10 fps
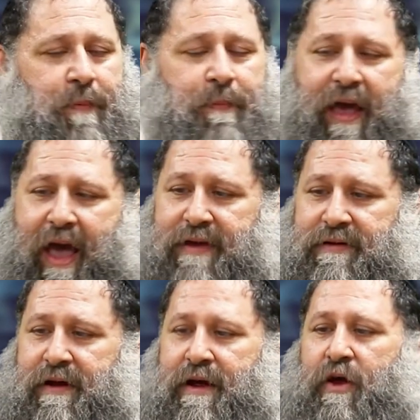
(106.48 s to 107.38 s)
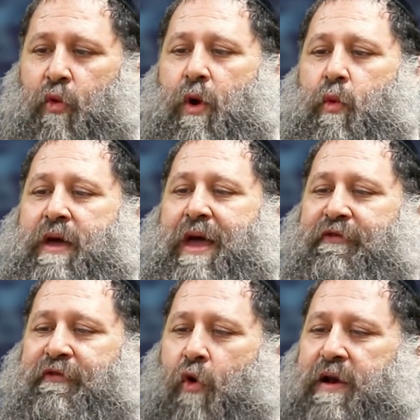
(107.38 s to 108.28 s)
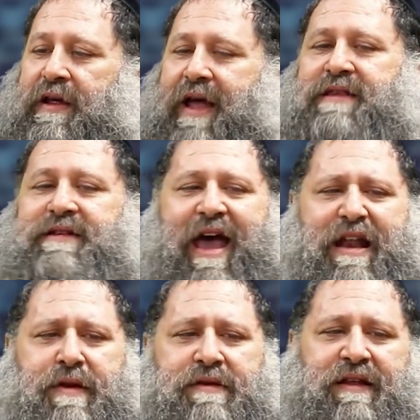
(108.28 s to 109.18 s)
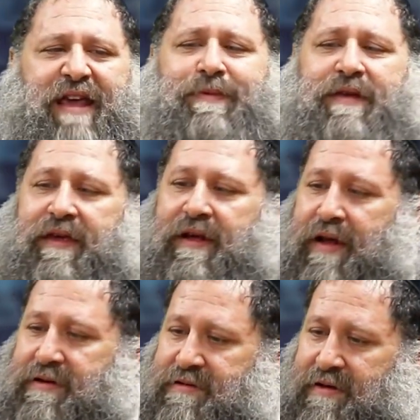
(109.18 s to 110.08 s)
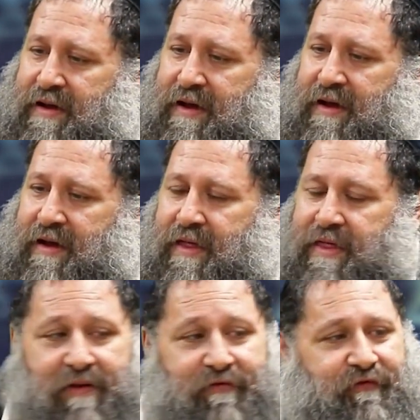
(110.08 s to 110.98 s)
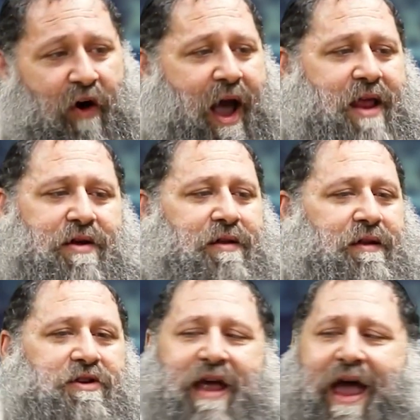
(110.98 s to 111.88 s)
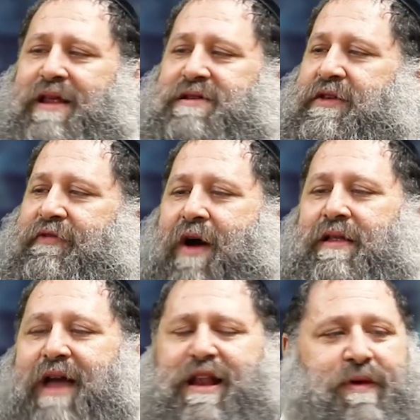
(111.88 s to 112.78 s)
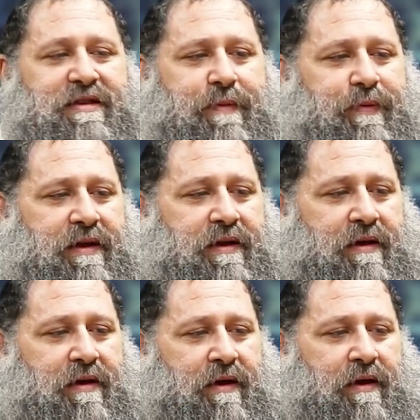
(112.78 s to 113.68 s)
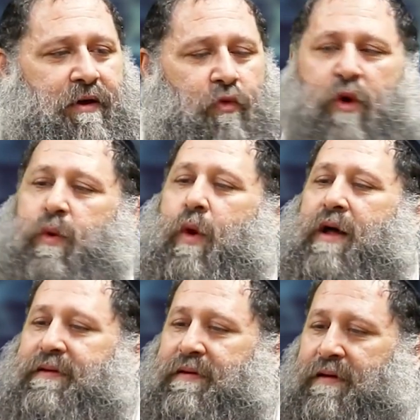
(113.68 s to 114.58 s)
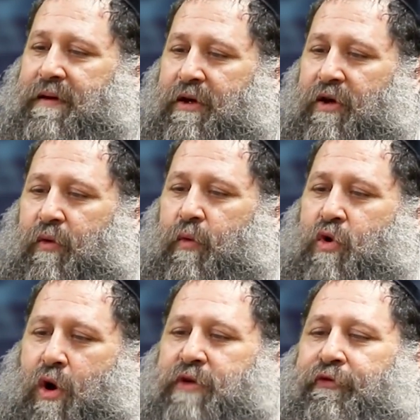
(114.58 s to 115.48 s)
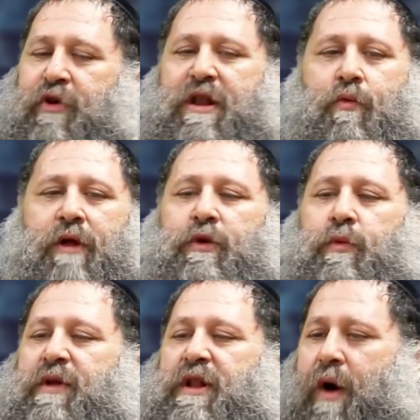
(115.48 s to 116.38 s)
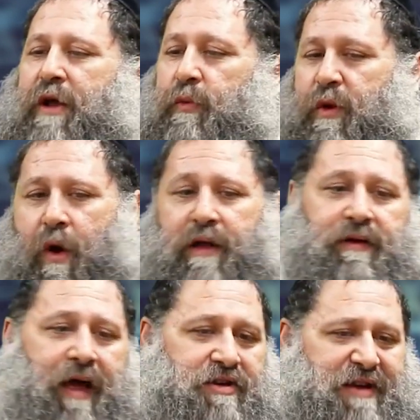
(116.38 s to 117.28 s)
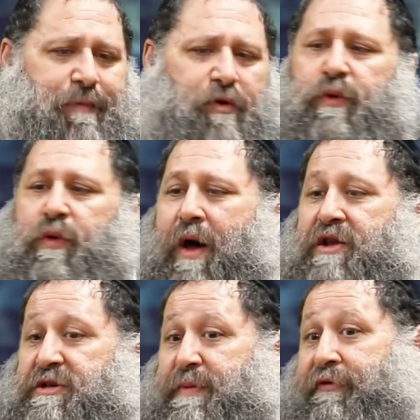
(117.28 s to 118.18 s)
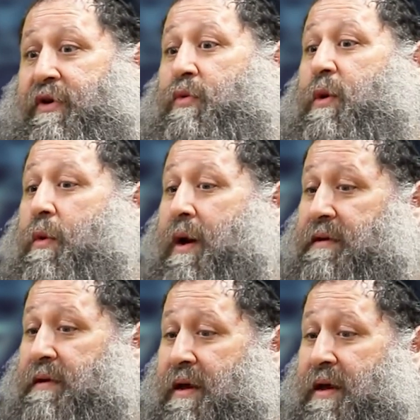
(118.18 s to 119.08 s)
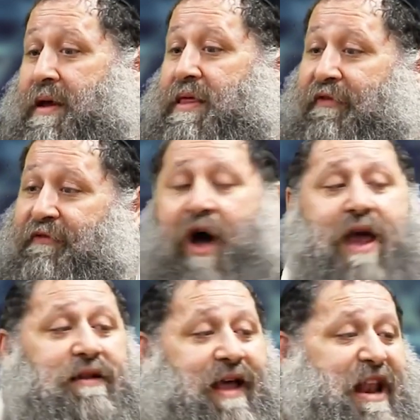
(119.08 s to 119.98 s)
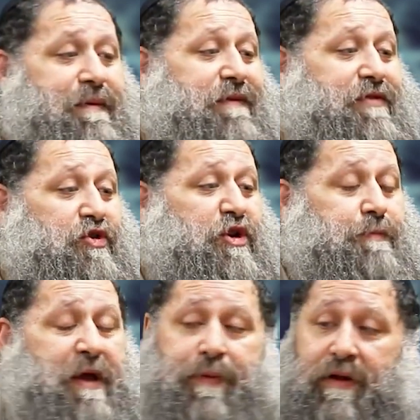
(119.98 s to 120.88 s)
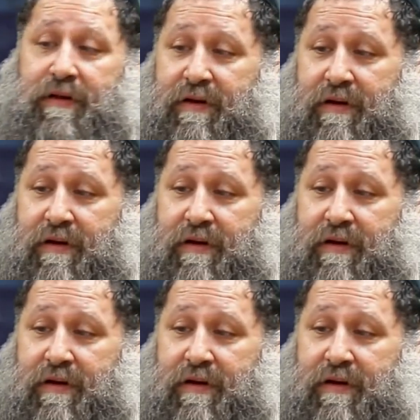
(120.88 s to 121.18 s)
the past, where we have fought against enemies that came to kill us, the final challenge and the final enemy is simply what we want. With all the freedom, what do we really want? Do we want Hashem, or do we want to just be free to what we want? The final enemy of the Jewish people,